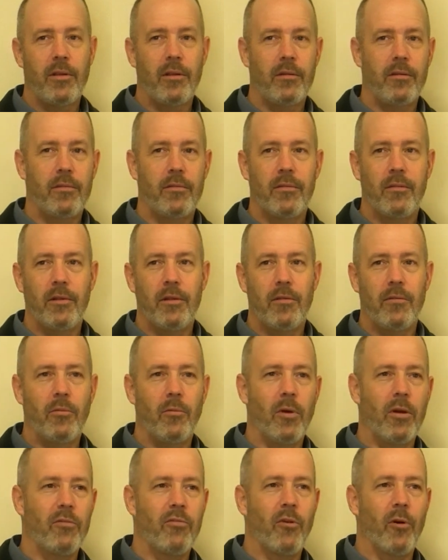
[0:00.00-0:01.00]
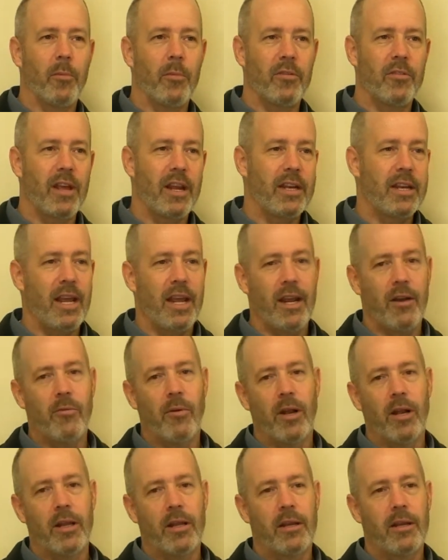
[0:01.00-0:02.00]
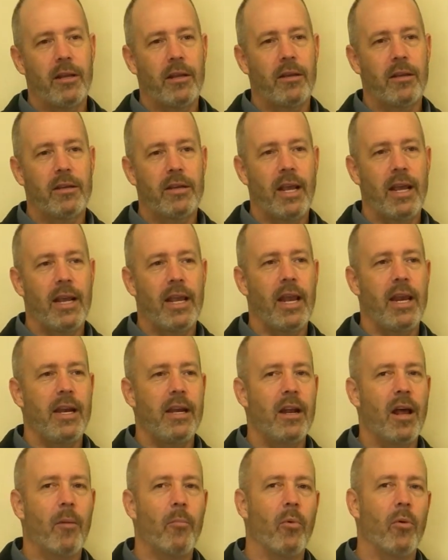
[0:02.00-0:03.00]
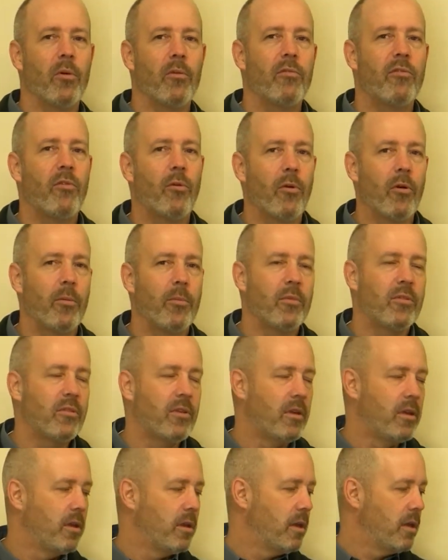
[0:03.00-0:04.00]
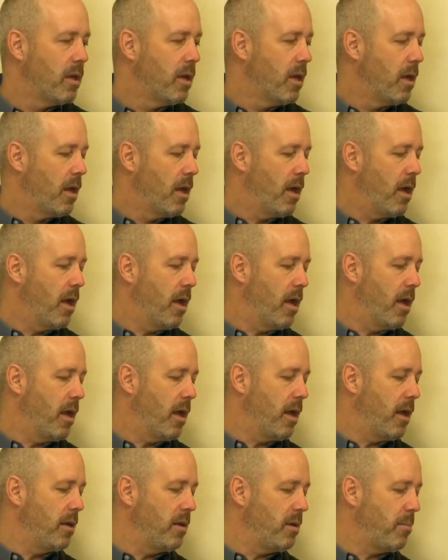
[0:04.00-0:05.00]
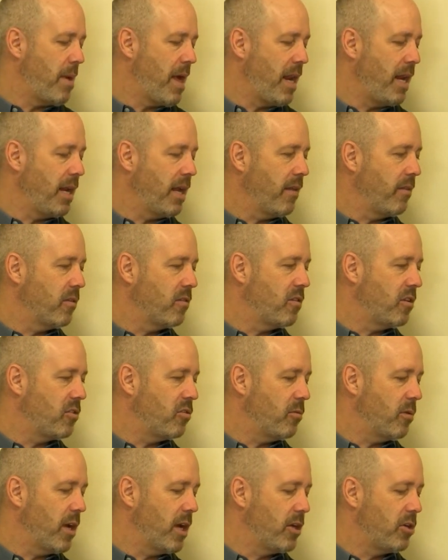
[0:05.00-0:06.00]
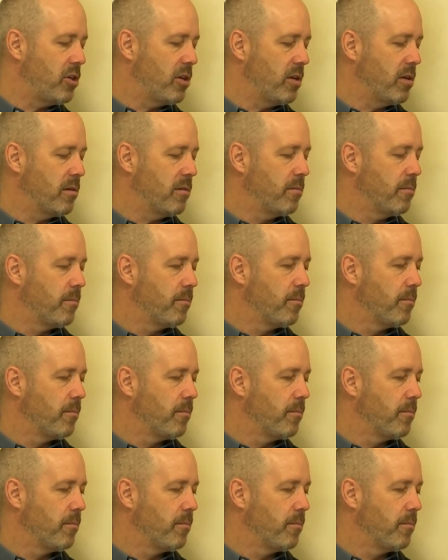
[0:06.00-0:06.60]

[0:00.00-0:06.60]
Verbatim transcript: in what form does that take? Well, it, it could take any number of forms, uh, depending on the situation.